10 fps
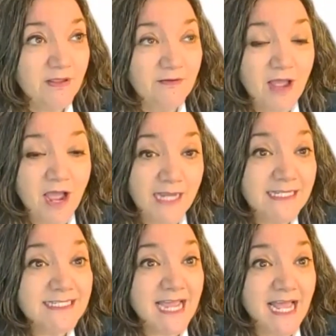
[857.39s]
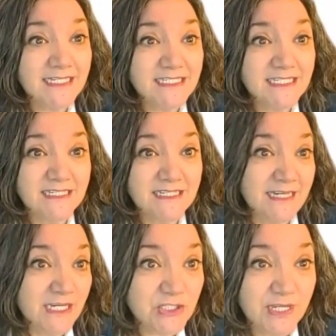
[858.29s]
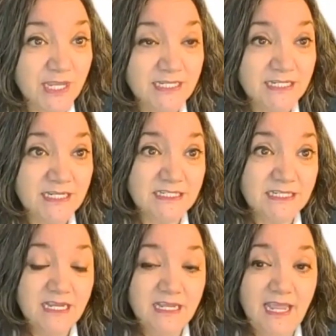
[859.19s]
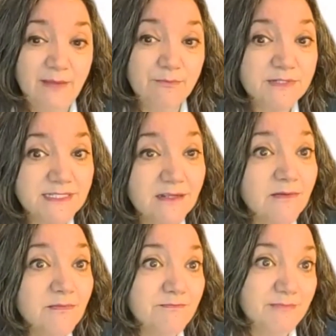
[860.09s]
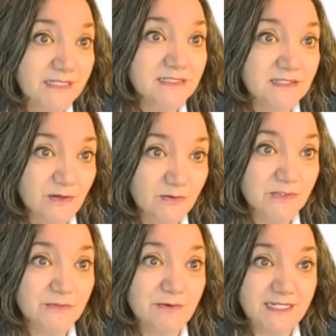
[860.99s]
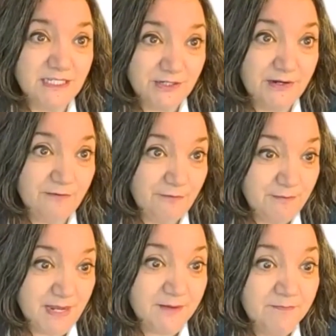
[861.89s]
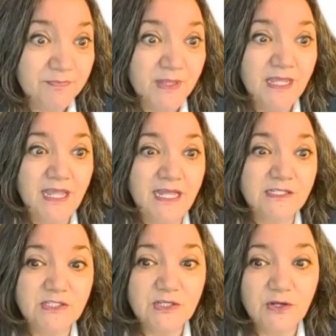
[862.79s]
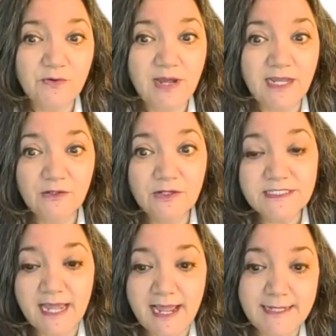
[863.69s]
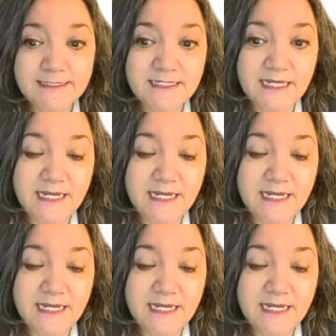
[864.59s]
highly talented and educated. And Brazil meets those criteria for me. And so I looked at,